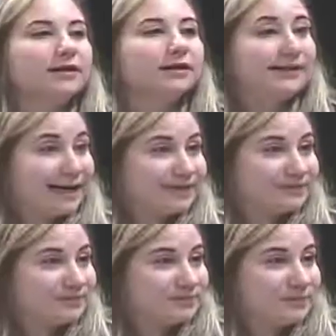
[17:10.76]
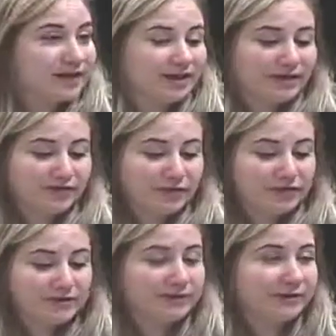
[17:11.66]
Yes. If you've
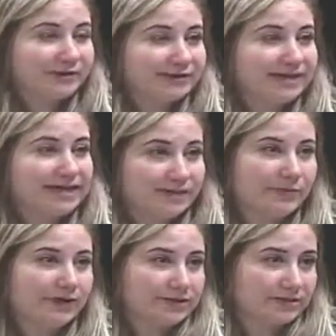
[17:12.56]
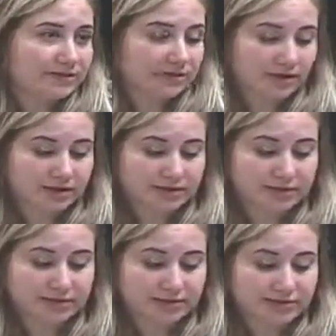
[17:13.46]
experienced any monetary
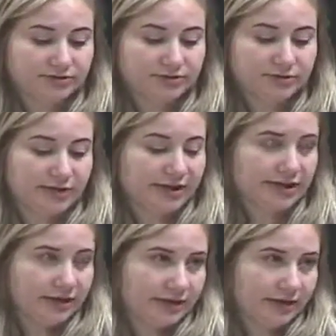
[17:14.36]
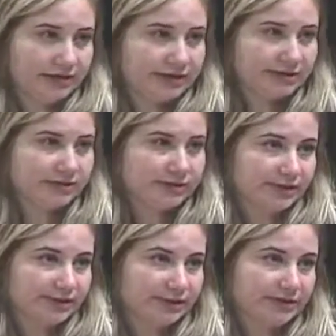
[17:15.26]
losses due to any IRS
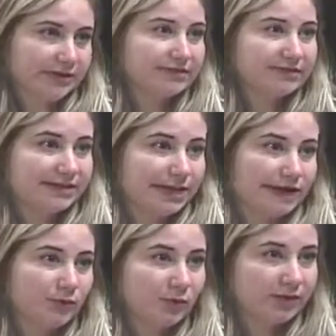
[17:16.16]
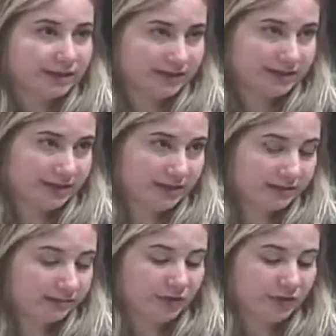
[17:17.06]
related scam or incident,